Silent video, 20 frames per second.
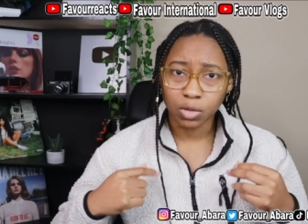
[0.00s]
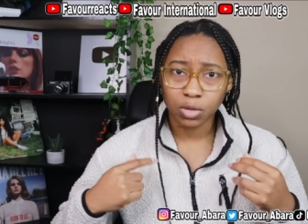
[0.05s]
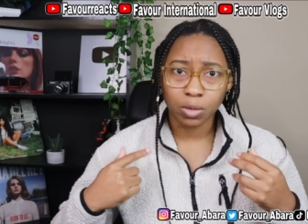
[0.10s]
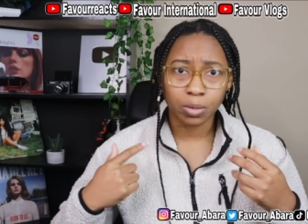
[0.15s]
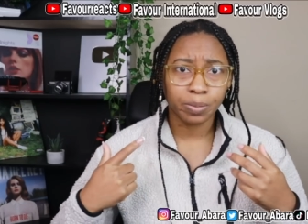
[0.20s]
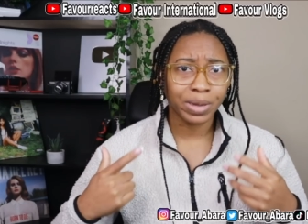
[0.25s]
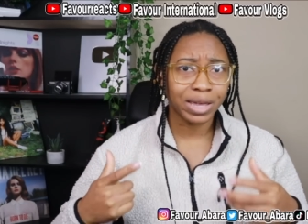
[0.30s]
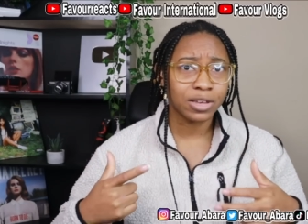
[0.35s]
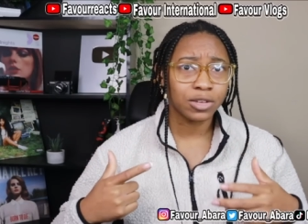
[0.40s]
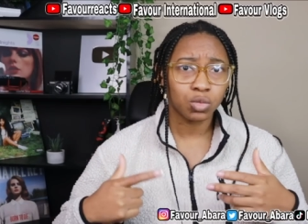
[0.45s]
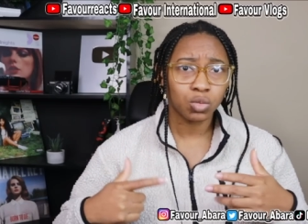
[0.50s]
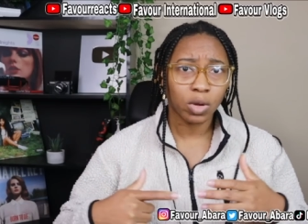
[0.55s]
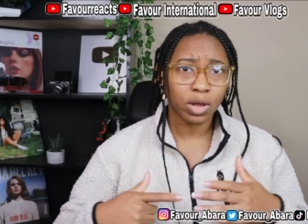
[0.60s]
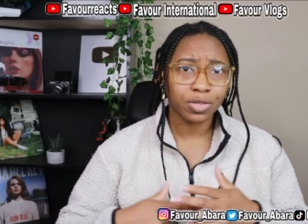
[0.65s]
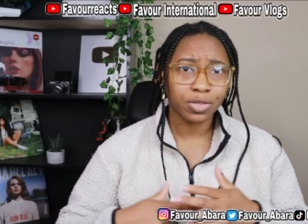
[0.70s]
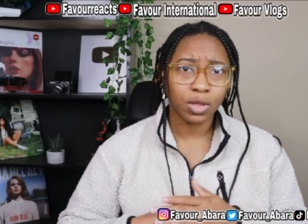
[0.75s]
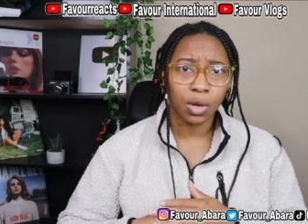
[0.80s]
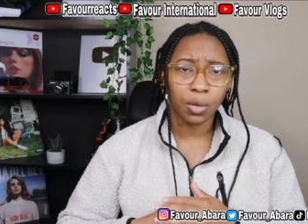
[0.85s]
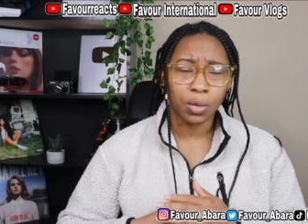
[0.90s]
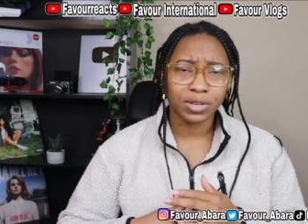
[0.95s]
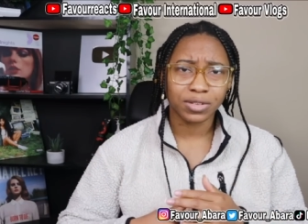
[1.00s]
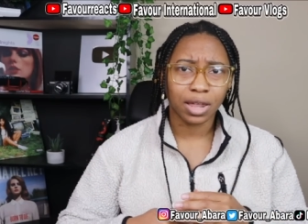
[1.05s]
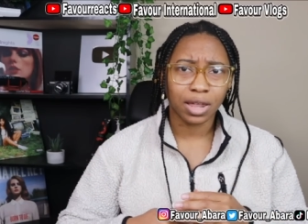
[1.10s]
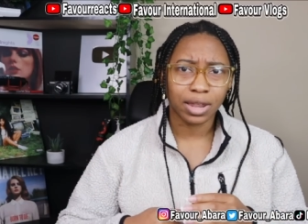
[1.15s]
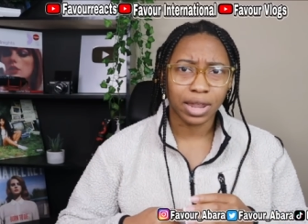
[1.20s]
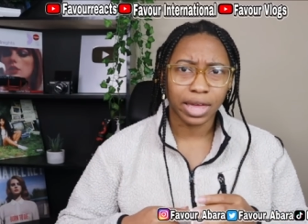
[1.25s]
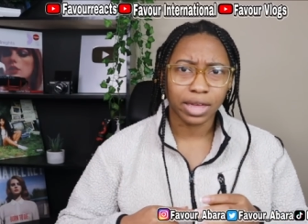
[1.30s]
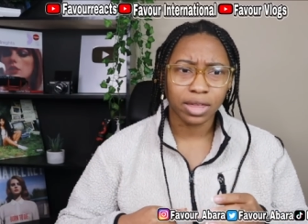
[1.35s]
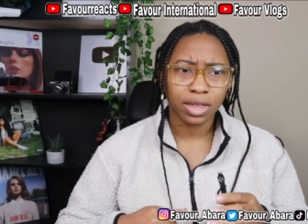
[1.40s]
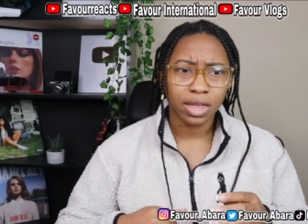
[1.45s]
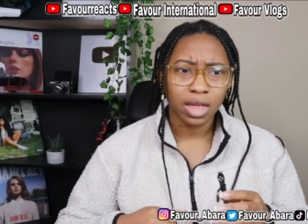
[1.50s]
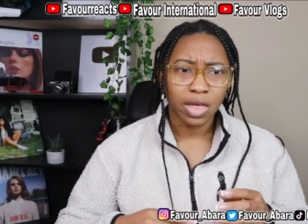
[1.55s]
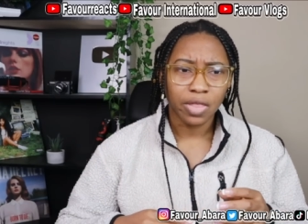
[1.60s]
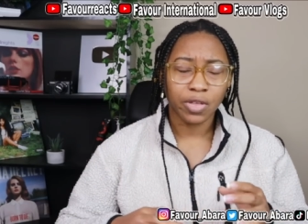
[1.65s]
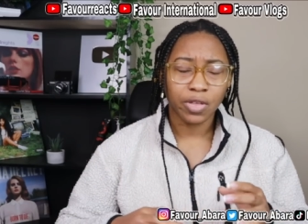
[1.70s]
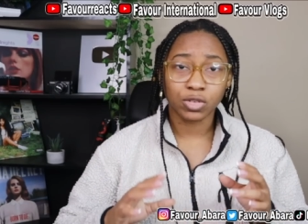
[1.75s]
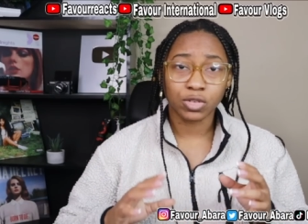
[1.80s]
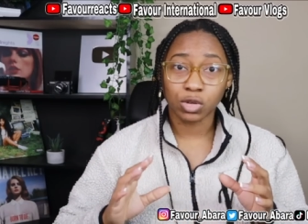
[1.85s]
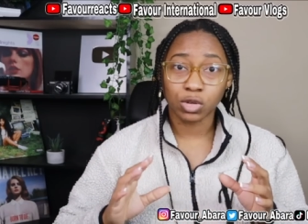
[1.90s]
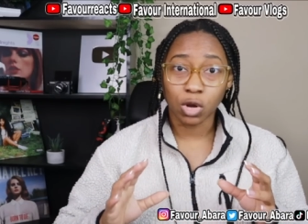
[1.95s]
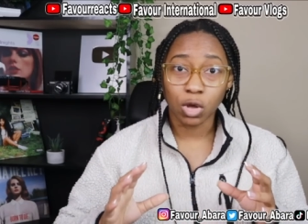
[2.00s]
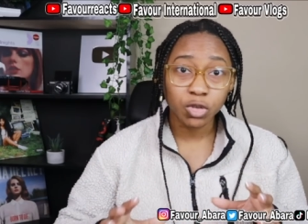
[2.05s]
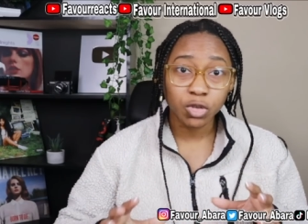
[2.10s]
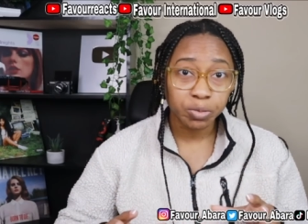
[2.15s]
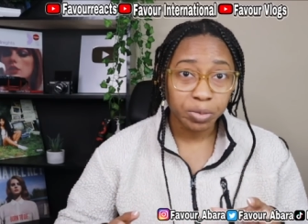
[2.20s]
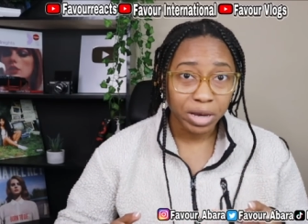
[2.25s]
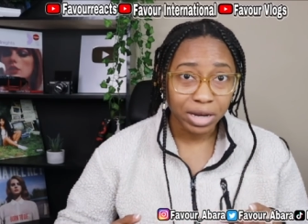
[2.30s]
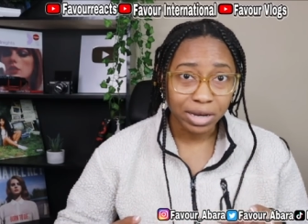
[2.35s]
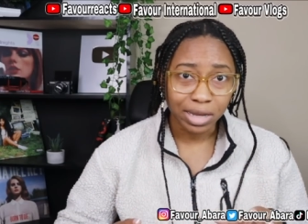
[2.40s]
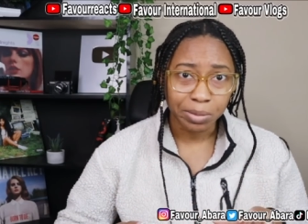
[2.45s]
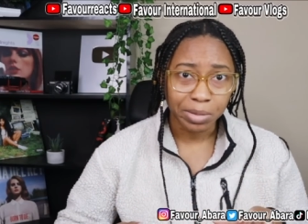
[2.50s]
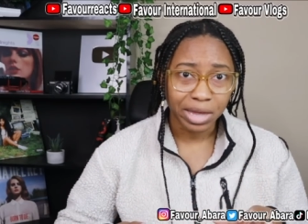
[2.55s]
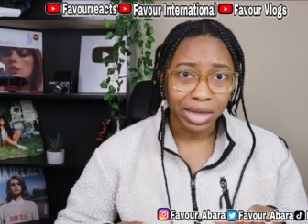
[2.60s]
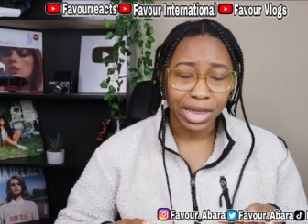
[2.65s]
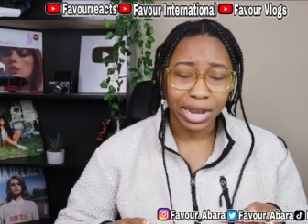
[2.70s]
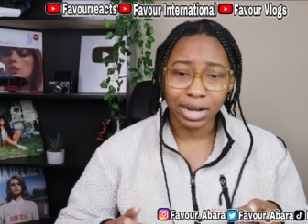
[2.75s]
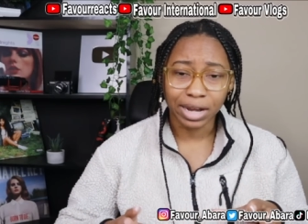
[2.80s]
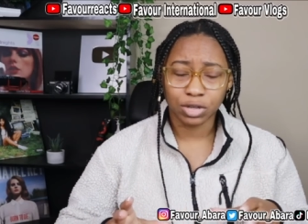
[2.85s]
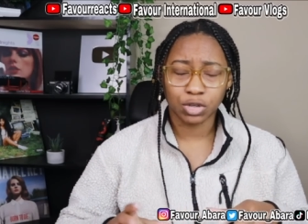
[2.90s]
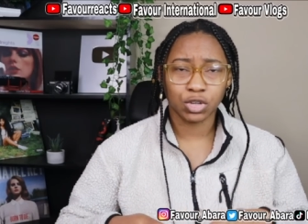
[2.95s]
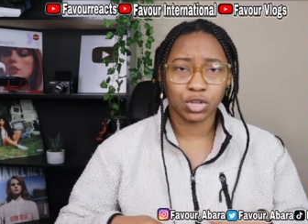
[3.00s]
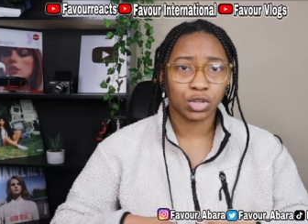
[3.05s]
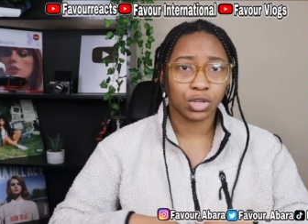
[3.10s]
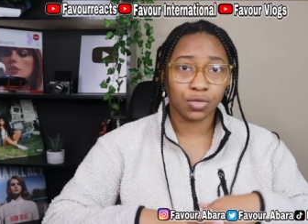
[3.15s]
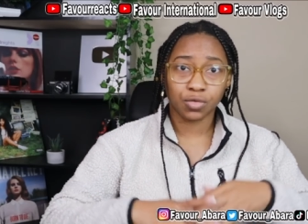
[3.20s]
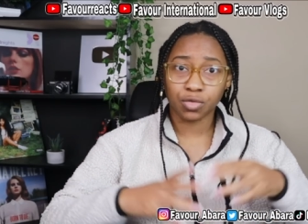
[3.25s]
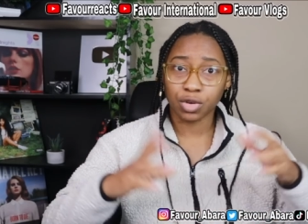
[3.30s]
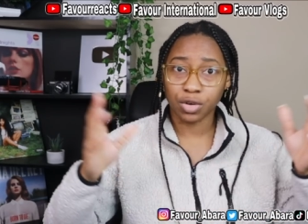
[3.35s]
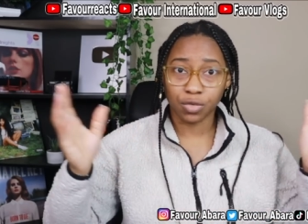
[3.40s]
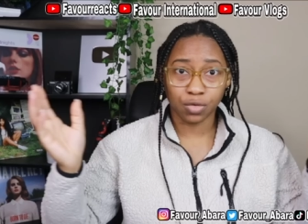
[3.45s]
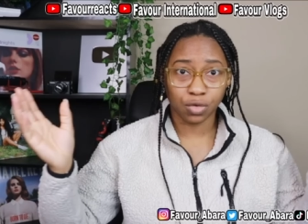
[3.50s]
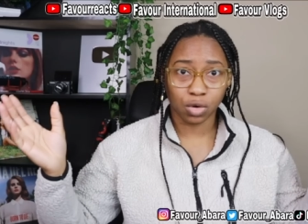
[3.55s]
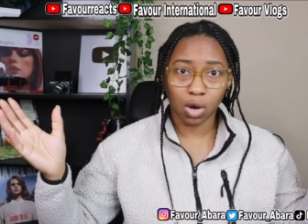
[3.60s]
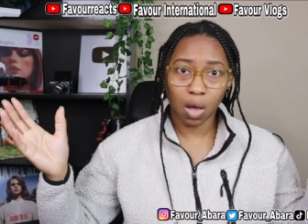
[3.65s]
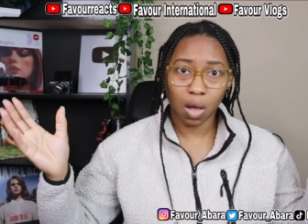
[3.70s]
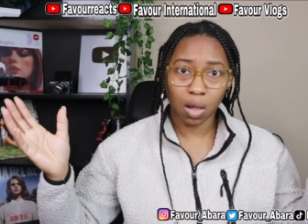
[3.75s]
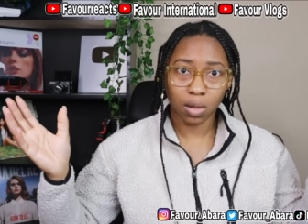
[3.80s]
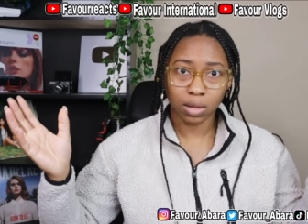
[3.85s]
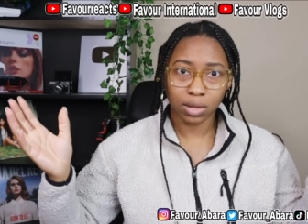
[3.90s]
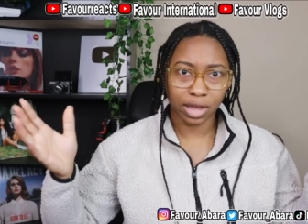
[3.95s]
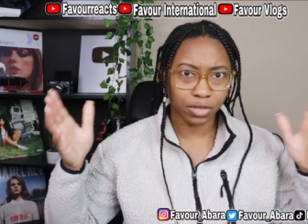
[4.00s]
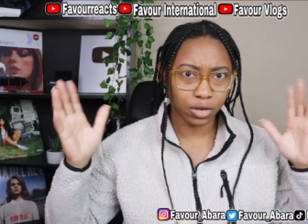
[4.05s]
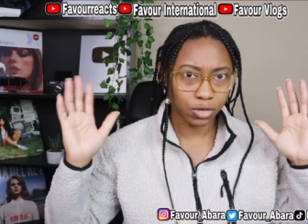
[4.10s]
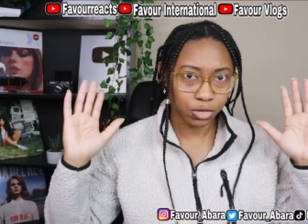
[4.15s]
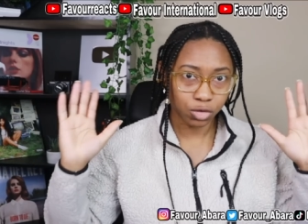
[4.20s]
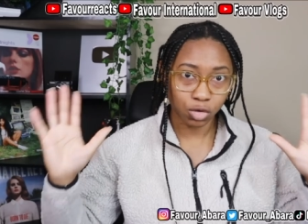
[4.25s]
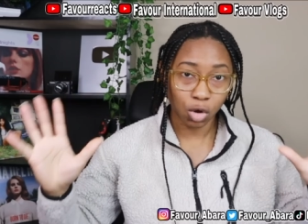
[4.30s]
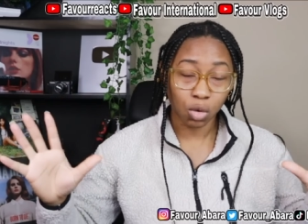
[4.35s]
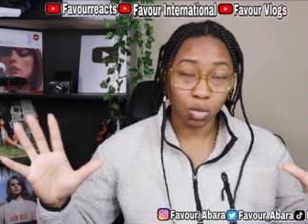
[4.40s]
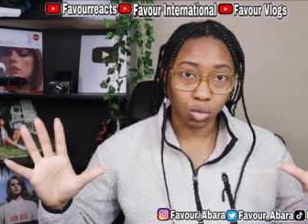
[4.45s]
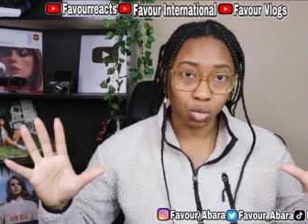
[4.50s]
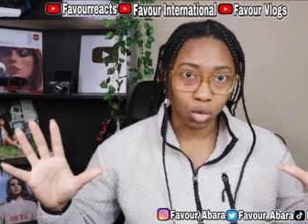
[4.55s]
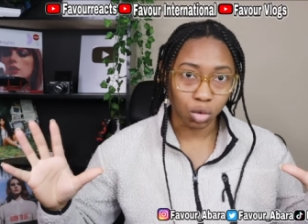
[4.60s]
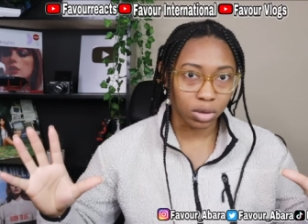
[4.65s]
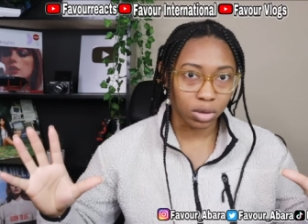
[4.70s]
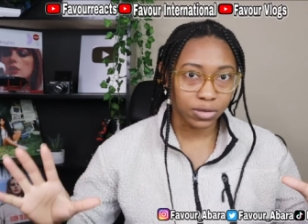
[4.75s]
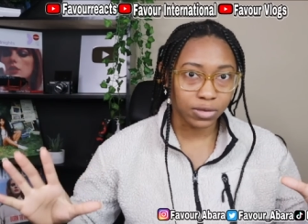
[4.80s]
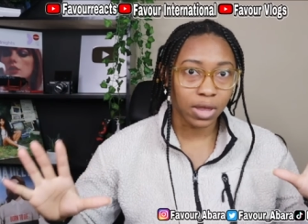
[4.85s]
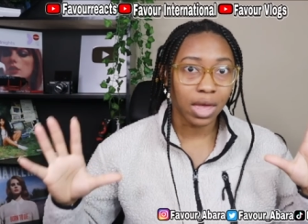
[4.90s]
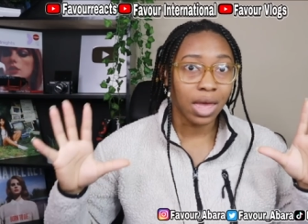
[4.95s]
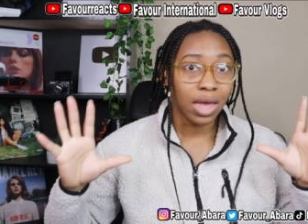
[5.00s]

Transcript: The biggest one, though, is that, like, there's no speed limit and it's just a free for all. Like, there's no rules.